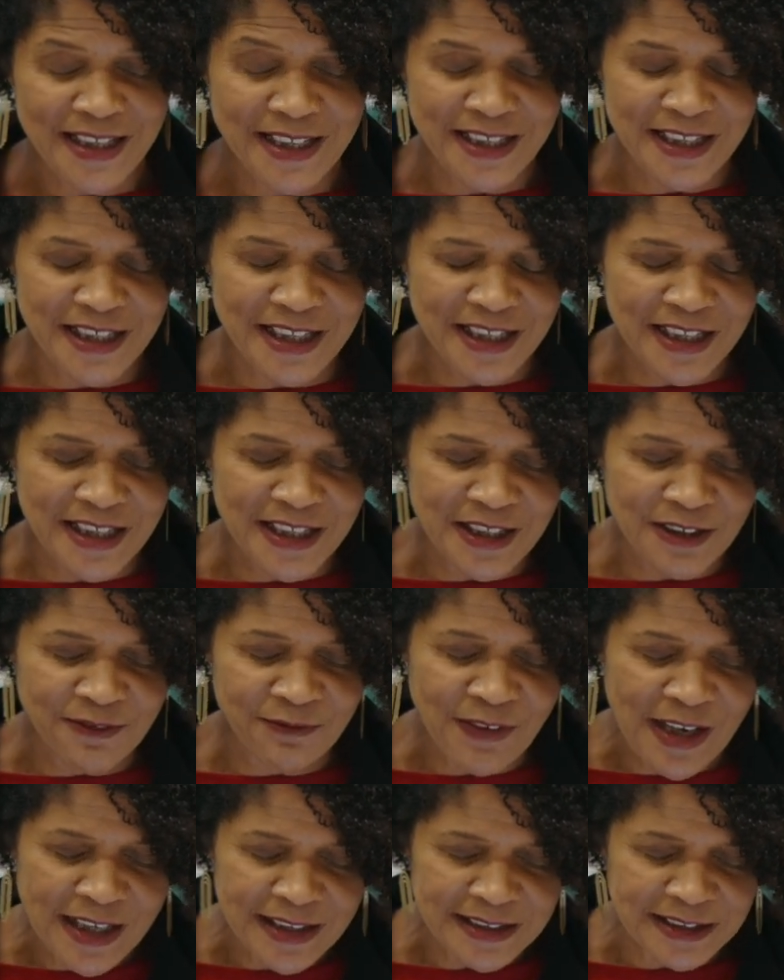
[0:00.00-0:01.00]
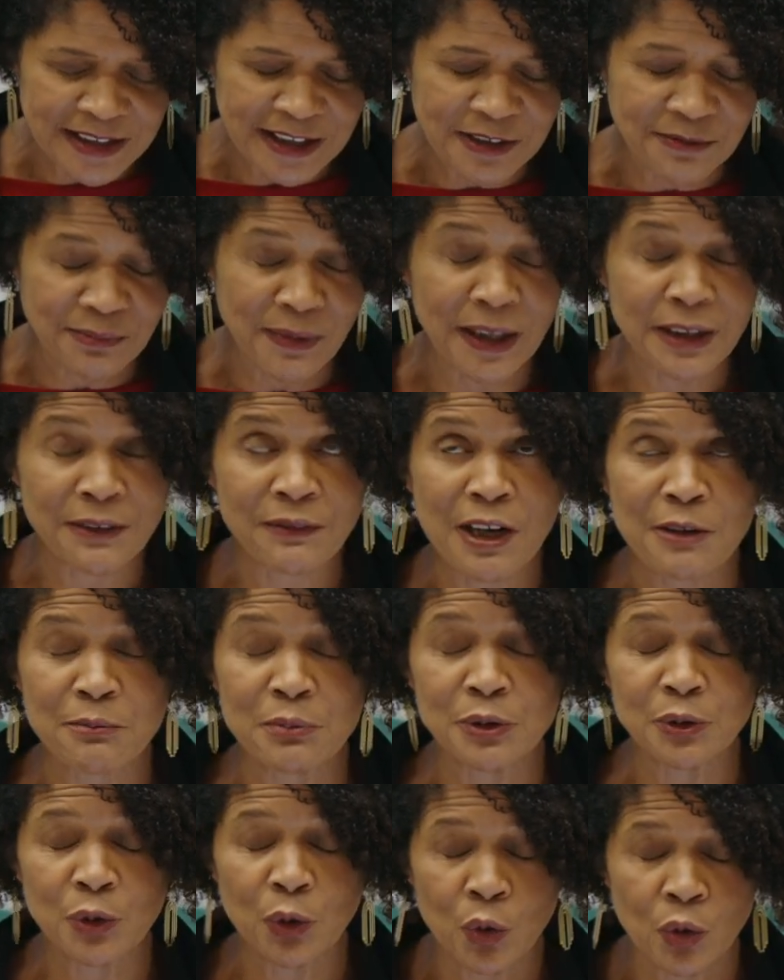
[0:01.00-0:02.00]
uh, vaccine might have
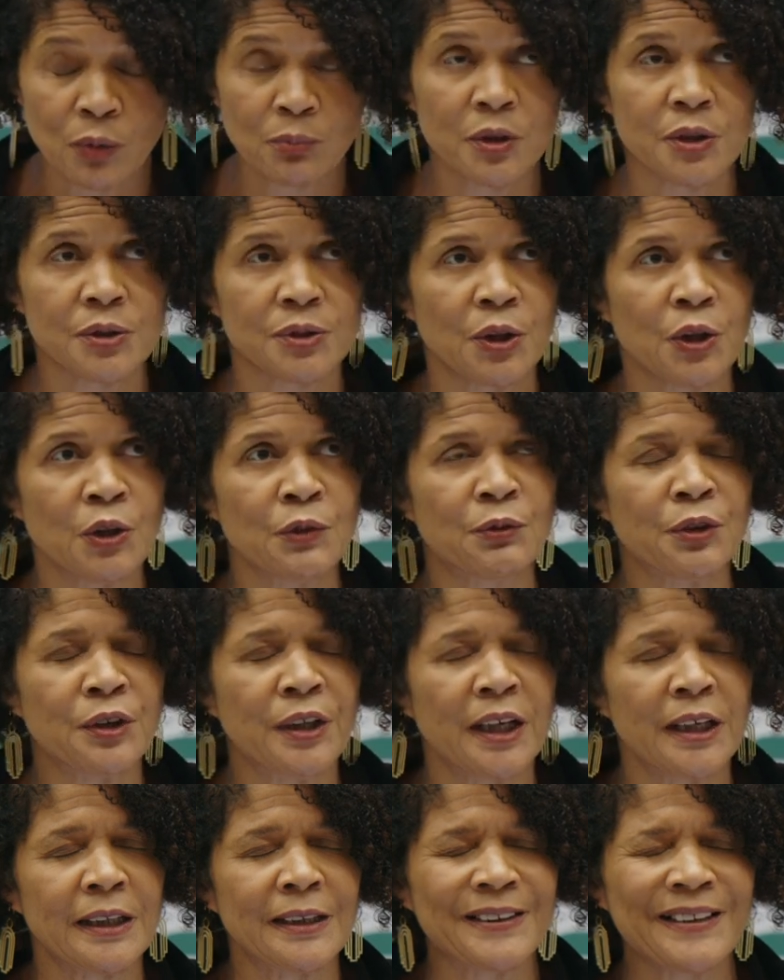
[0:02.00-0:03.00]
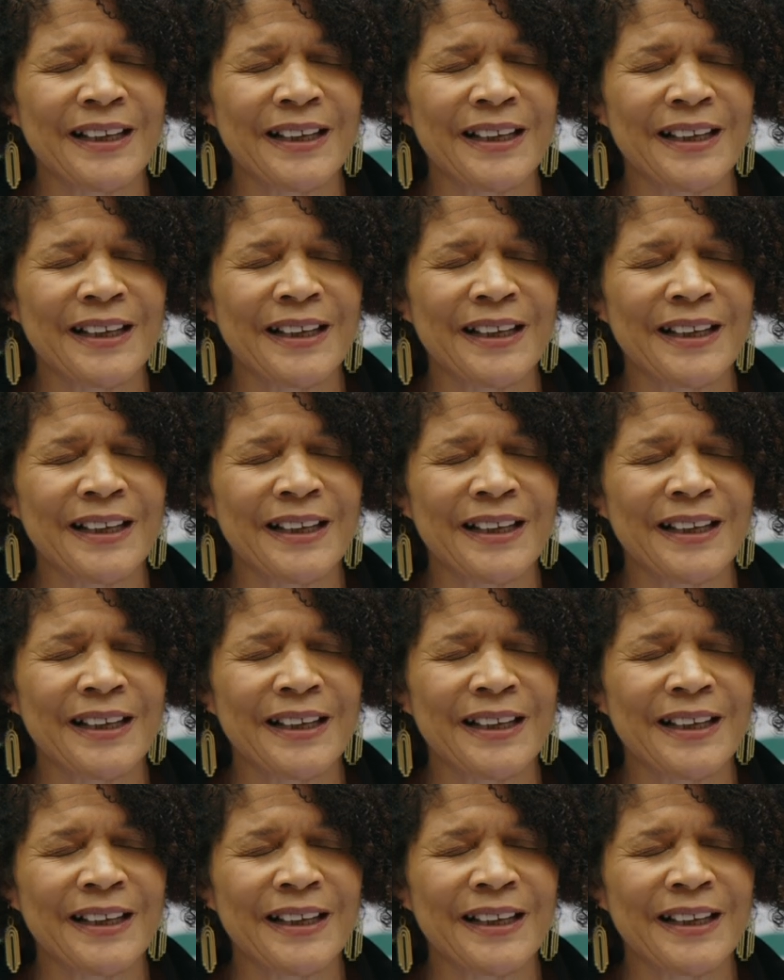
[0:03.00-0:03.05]
happened almost overnight.